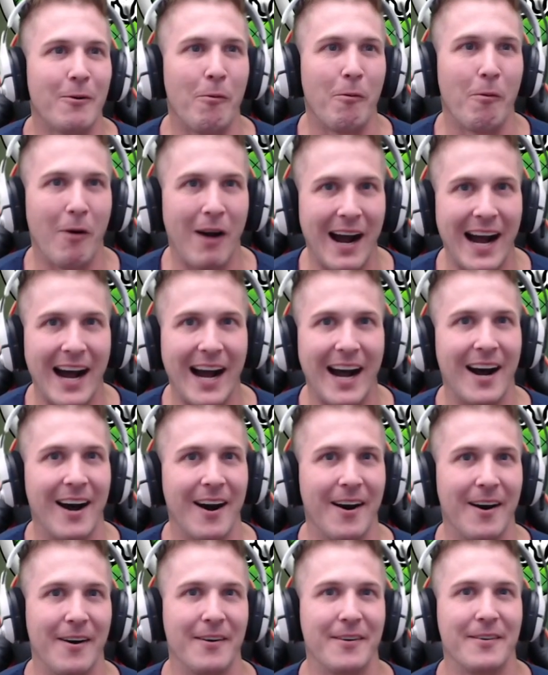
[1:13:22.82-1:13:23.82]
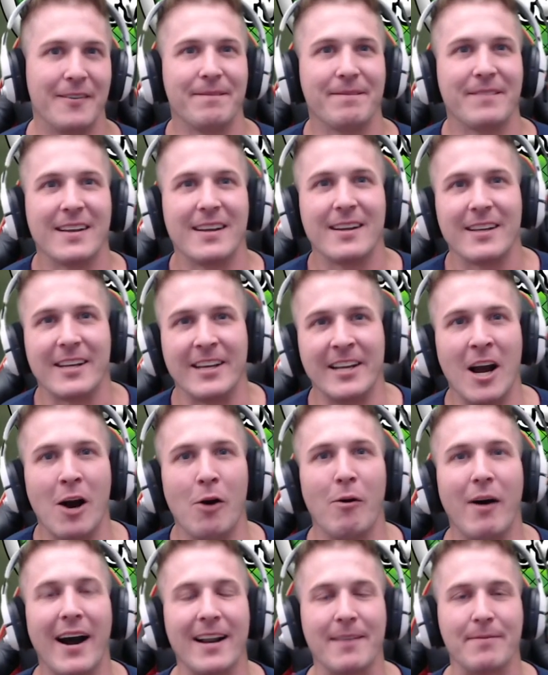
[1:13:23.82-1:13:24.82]
Wow. You know
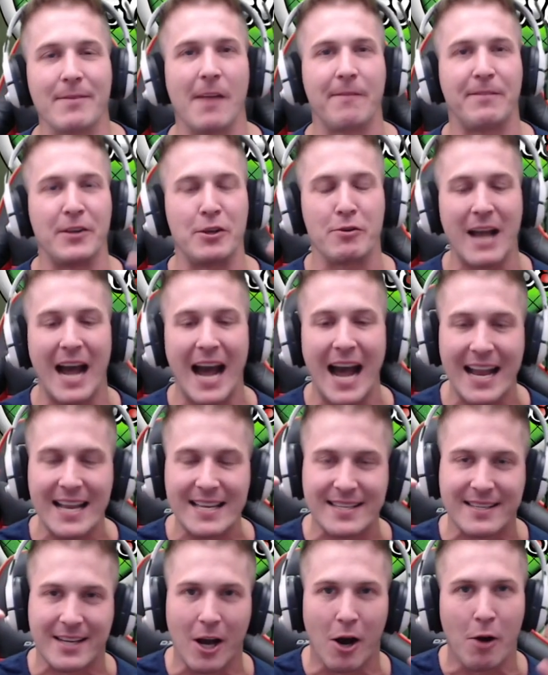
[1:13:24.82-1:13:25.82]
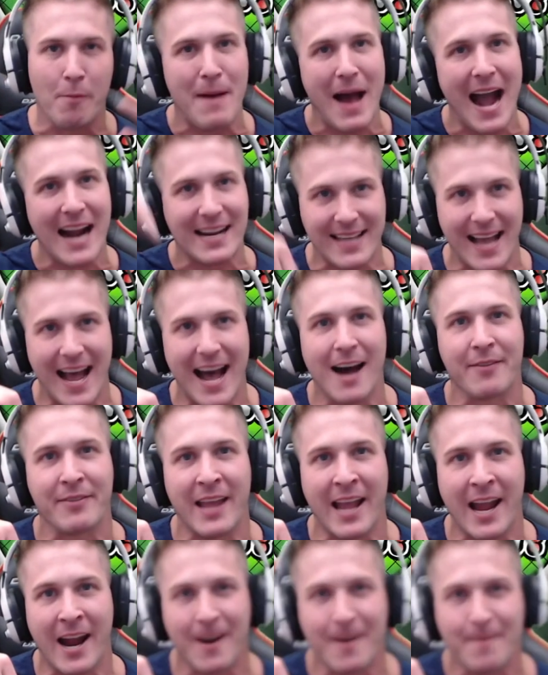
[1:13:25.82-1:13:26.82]
what? If you guys go back down
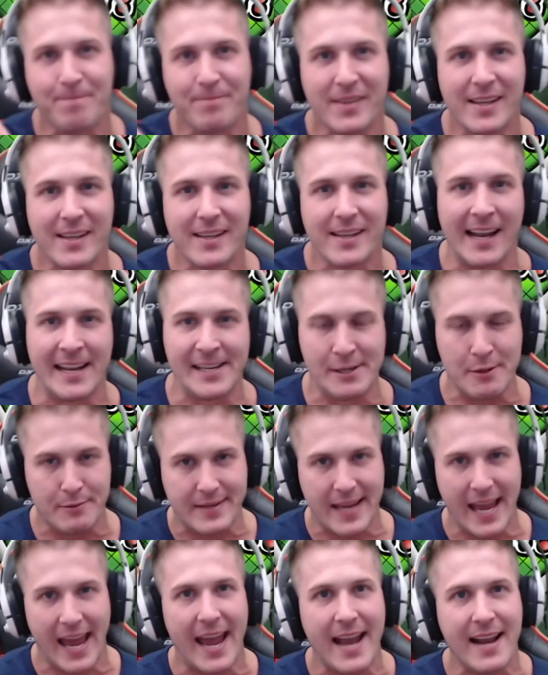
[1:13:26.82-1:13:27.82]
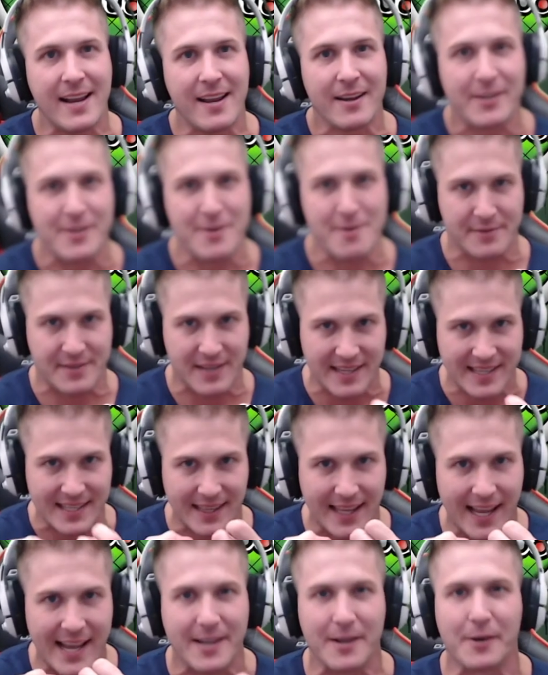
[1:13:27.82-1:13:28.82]
there and you take your
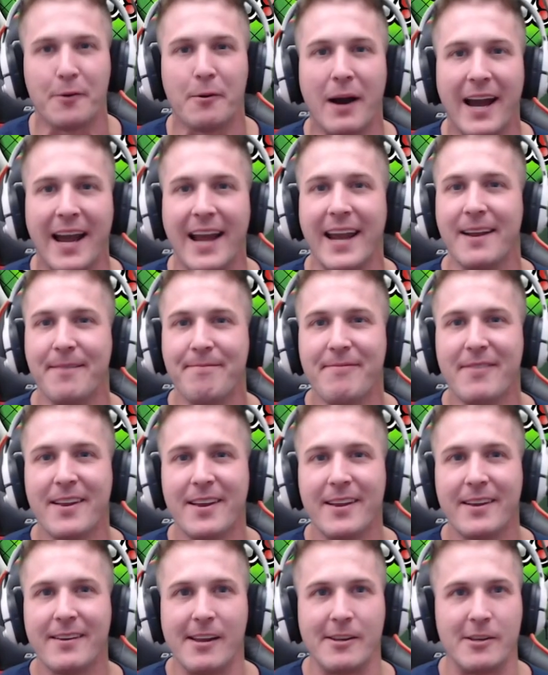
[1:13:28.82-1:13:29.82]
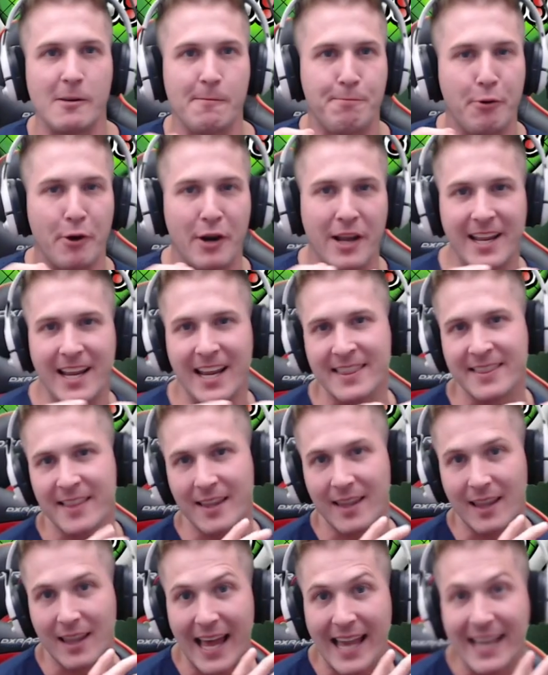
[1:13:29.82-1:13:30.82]
dislike away and you put it in the
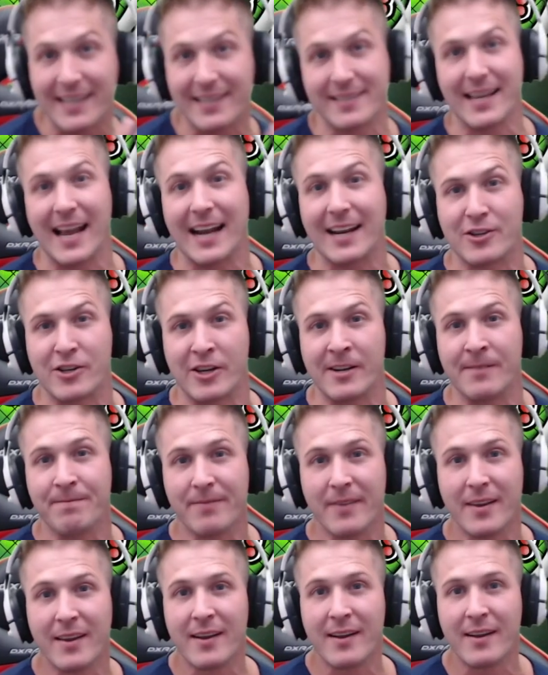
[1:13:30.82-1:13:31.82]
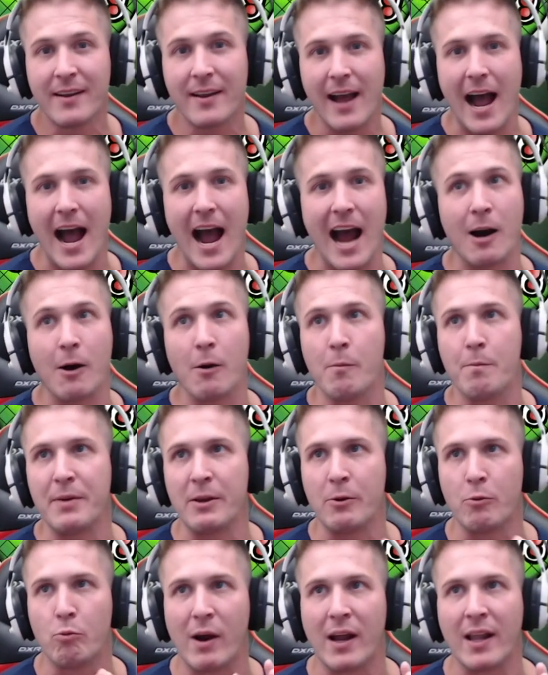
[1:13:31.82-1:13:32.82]
like section, I will
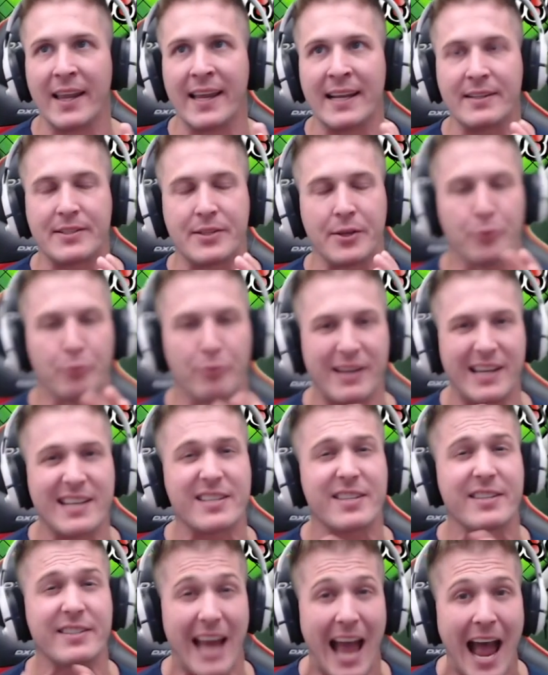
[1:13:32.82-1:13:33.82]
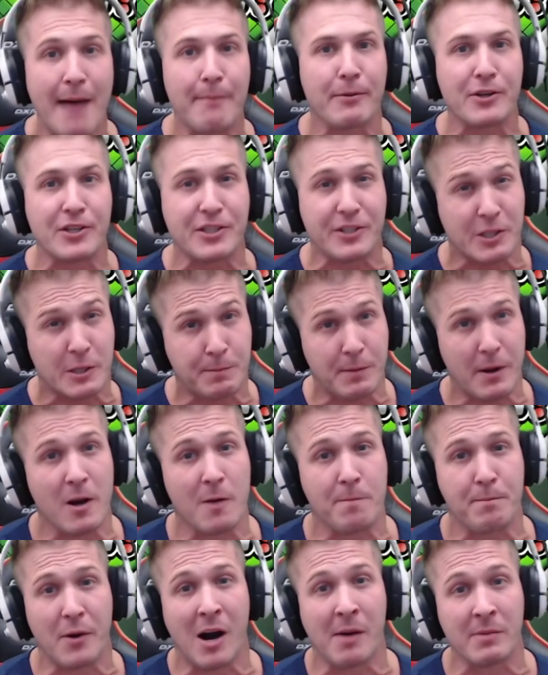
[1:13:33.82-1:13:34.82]
be willing to reestablish the
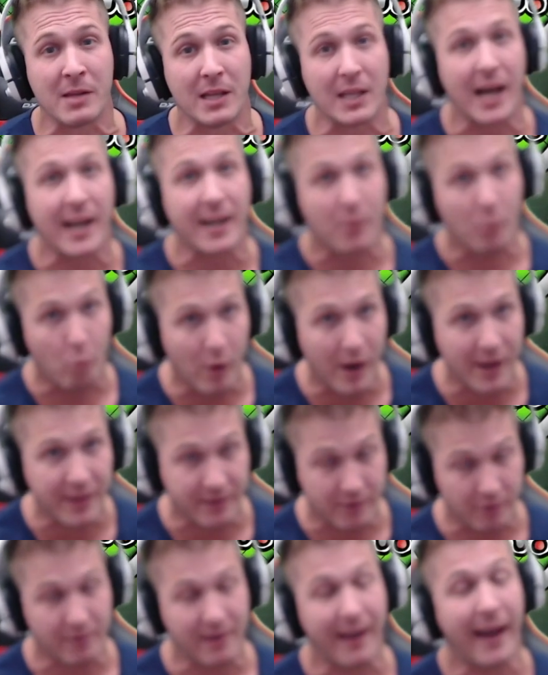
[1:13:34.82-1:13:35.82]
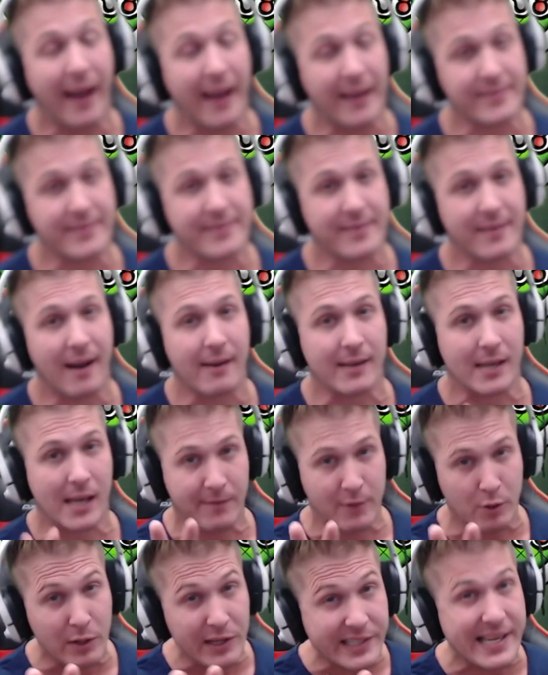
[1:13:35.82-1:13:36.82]
Spirit Bomb luck with you guys. I'll
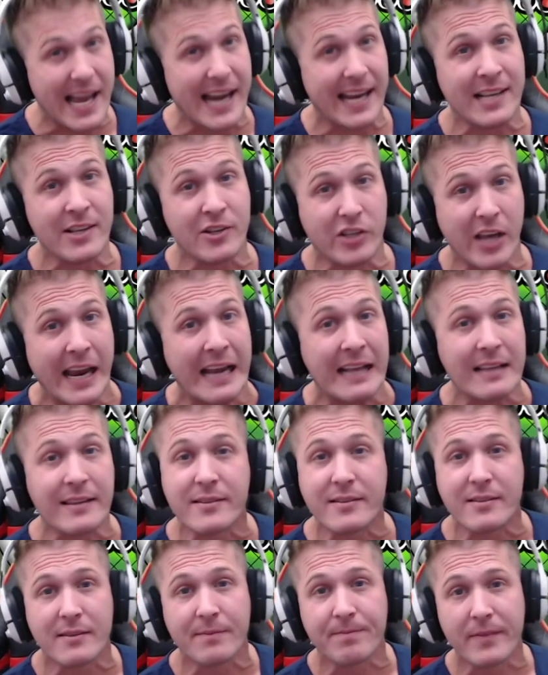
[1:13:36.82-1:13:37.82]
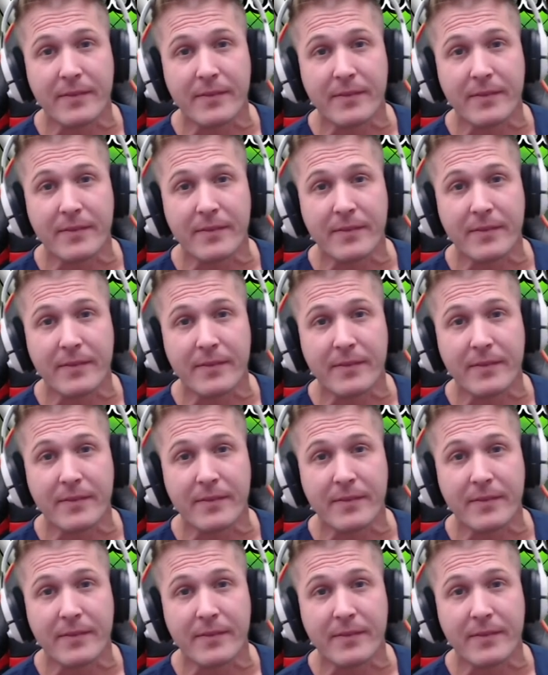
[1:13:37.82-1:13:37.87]
give you a second chance.